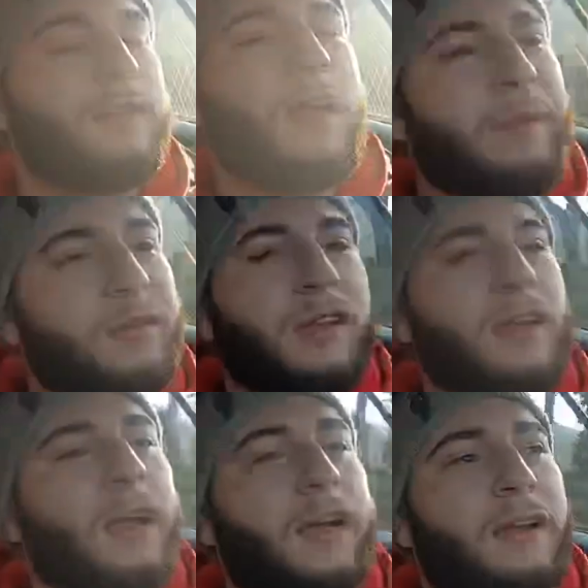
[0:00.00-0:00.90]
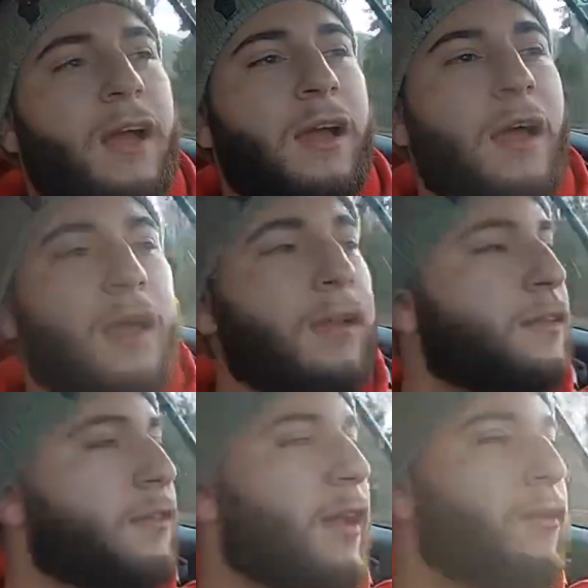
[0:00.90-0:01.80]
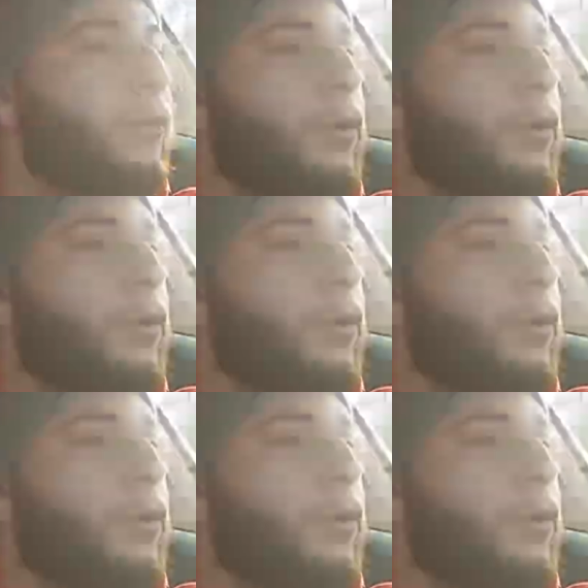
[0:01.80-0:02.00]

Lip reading: the timing chain guide, I honestly, I don't